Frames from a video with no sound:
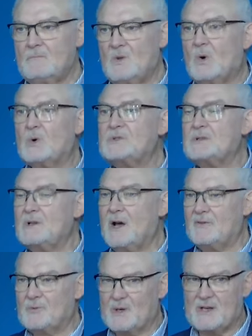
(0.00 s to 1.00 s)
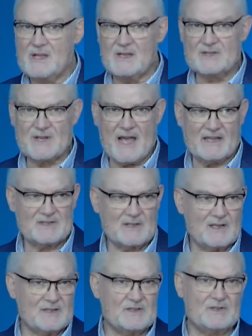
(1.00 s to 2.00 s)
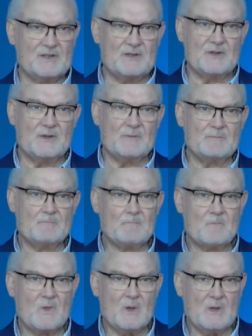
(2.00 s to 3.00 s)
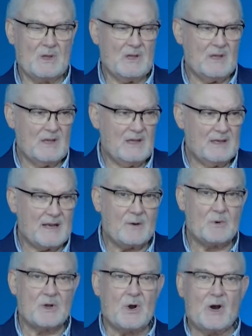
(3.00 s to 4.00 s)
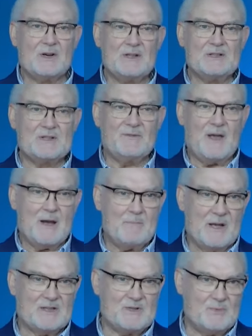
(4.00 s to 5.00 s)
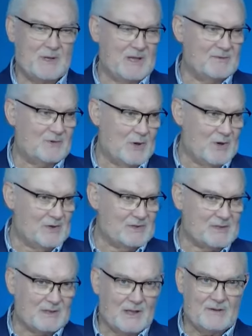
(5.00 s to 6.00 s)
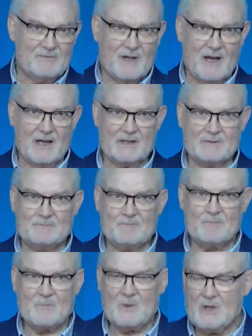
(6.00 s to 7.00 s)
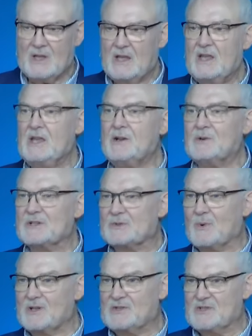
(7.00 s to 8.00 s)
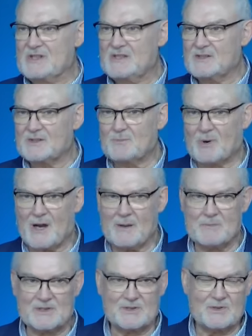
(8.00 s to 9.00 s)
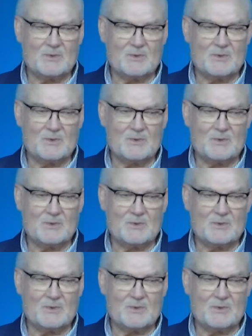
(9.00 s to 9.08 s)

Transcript: or to love what He has asked us to do. Now, regardless of how much we have learned to love God, here is what Jesus promised.